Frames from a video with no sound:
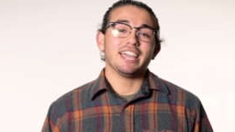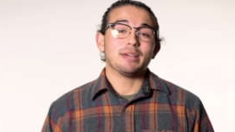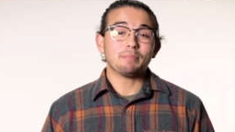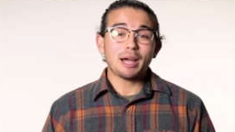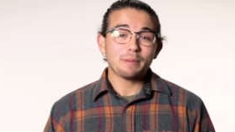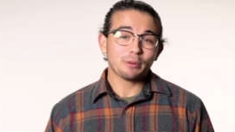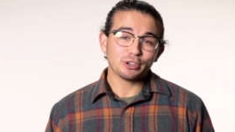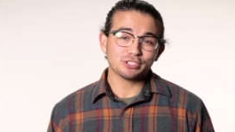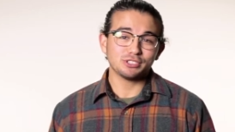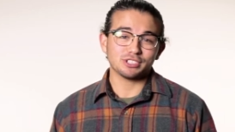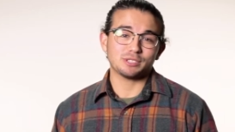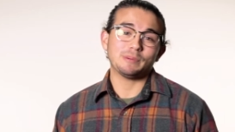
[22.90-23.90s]
In my
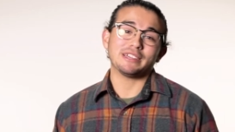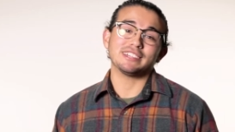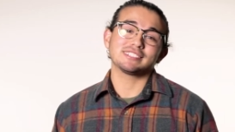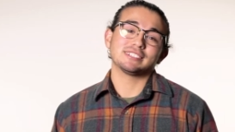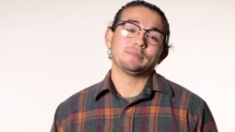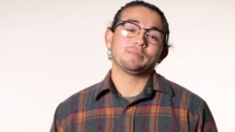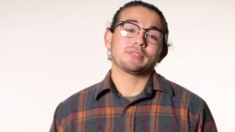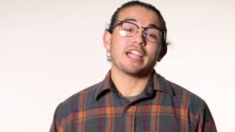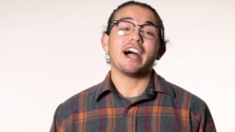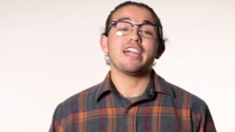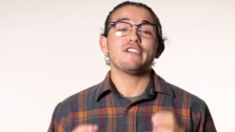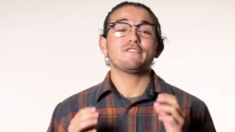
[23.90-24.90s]
personal experience,
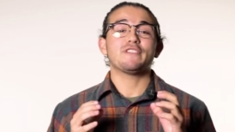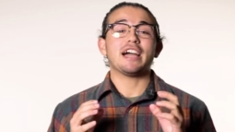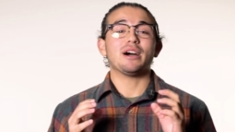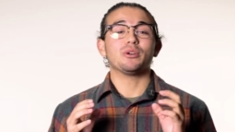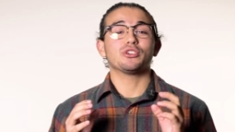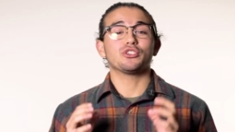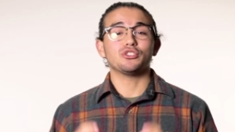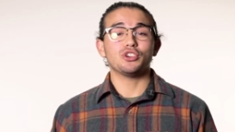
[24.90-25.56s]
I have found